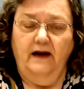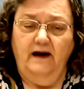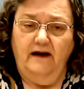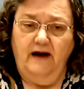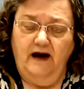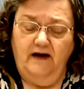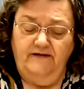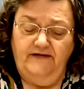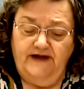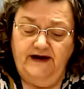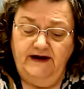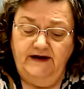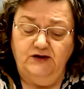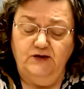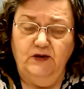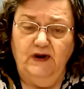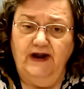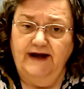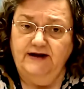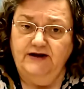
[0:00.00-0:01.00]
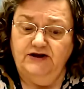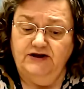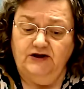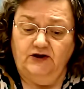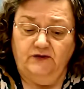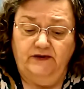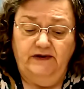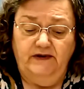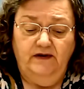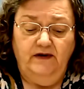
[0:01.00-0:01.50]
of the Israelite
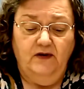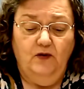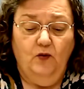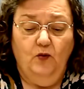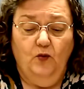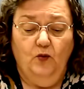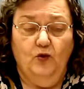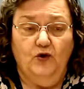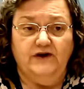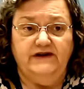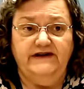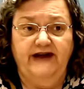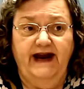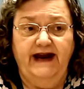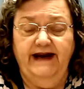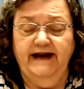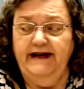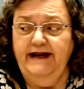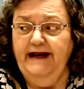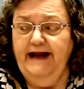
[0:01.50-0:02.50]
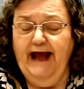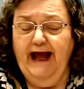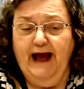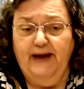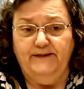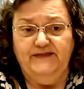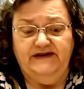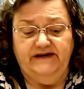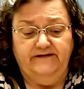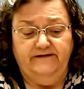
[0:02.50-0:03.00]
children were taken
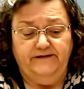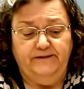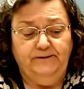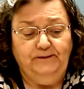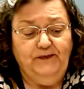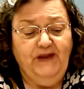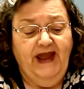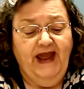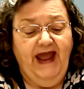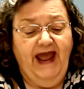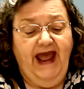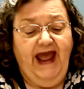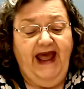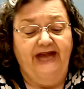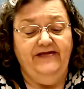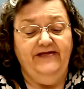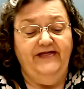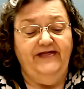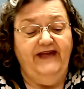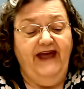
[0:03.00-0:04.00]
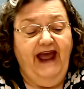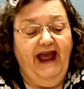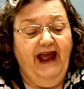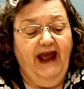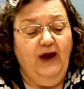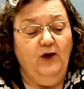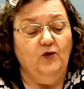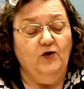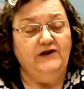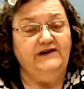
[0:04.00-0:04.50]
captive and
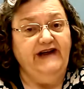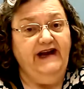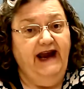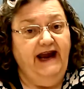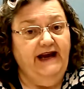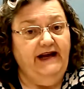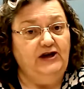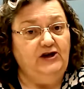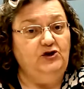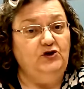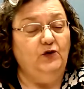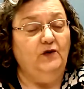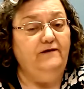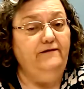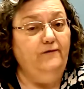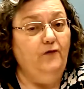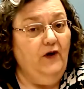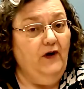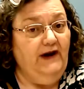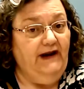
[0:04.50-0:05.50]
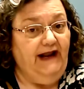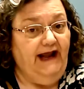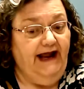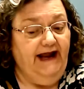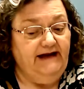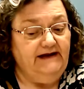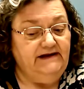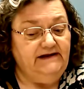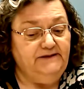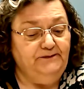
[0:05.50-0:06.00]
they were taken to a foreign
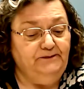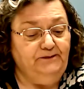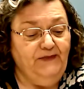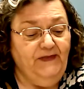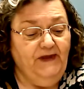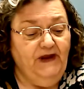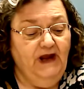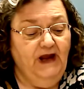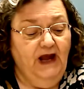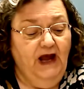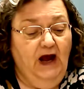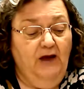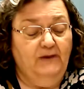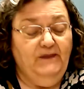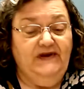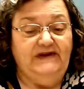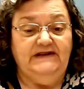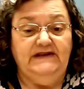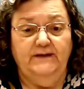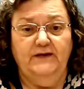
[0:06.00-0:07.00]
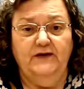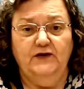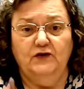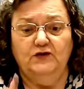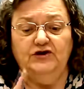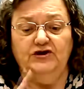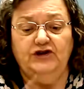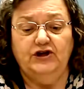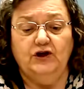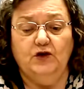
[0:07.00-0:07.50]
land. But some of
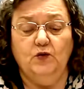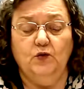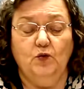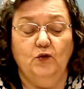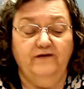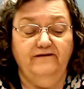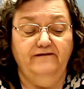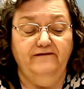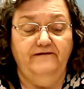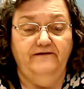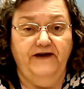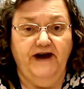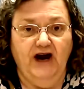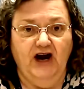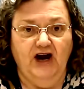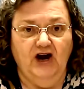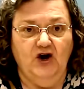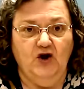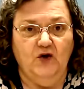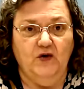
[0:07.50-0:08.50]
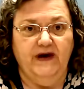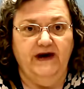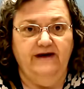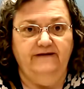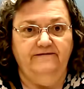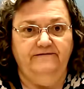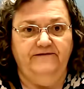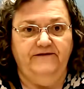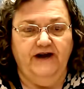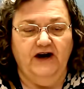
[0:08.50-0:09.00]
those children were very,
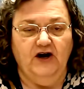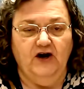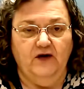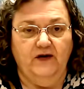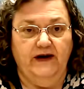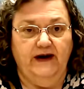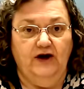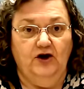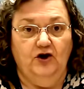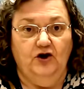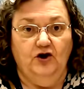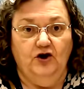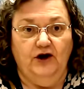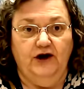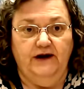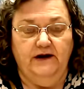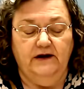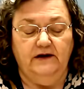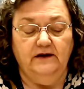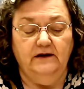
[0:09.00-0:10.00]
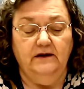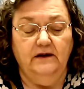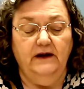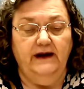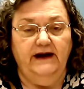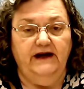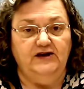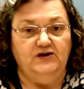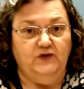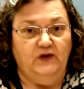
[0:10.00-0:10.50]
very good
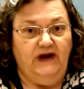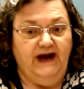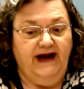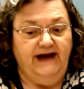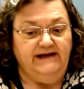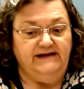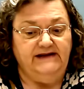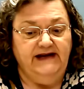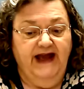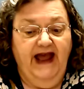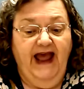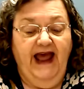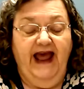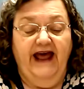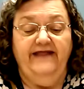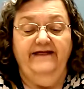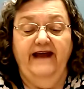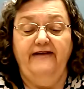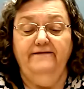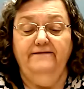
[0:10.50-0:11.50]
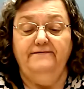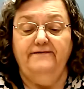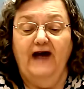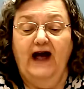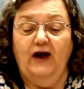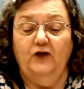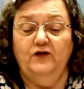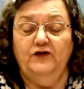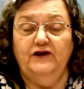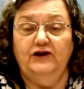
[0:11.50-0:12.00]
Israelites, and they
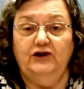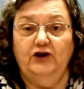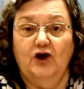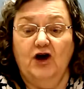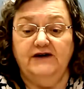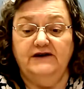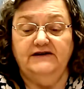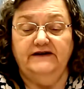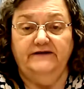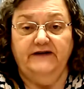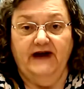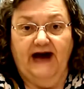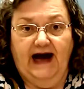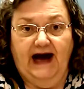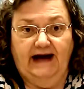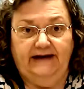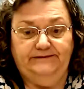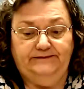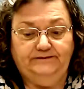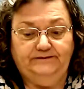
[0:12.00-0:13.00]
followed the laws of God.